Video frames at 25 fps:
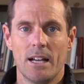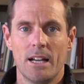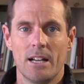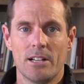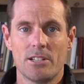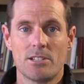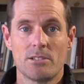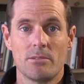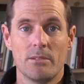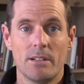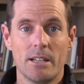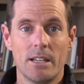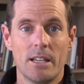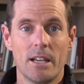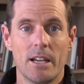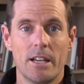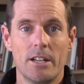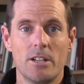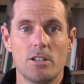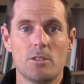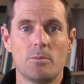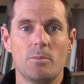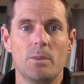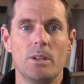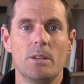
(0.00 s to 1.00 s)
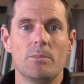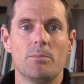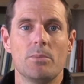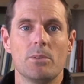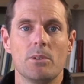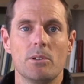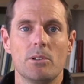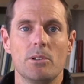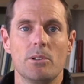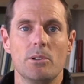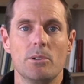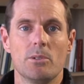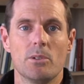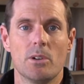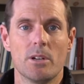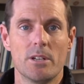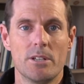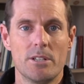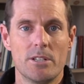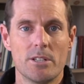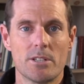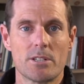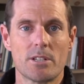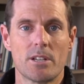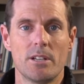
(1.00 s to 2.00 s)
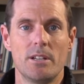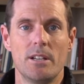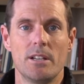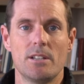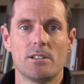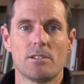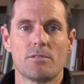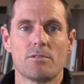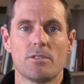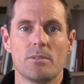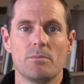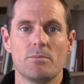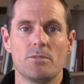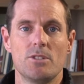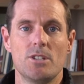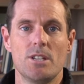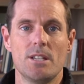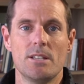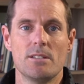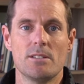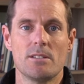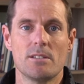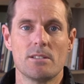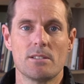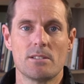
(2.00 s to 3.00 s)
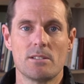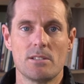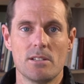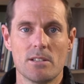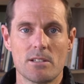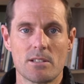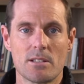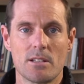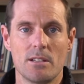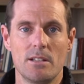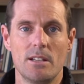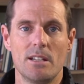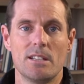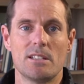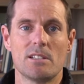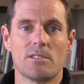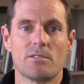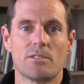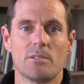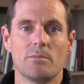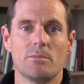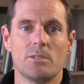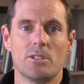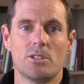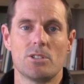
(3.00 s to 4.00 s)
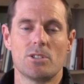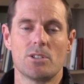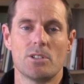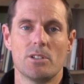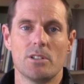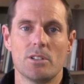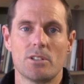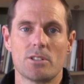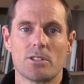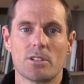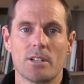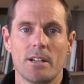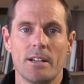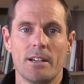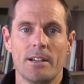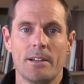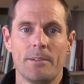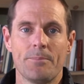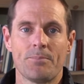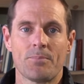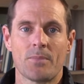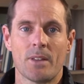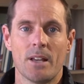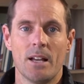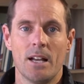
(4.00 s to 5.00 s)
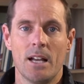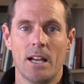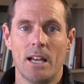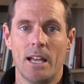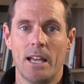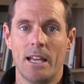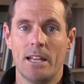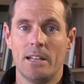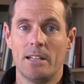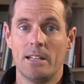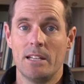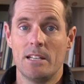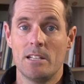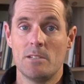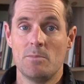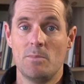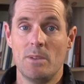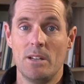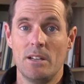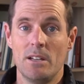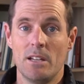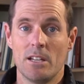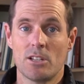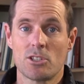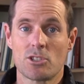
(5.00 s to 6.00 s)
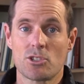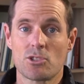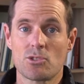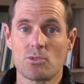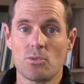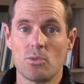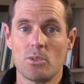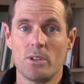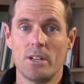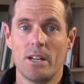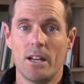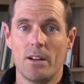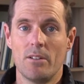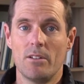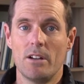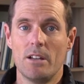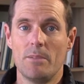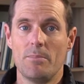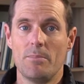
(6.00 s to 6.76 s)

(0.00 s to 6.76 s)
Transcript: to engage people who are disconnected from Jesus, disconnected from the church. And it has been extraordinarily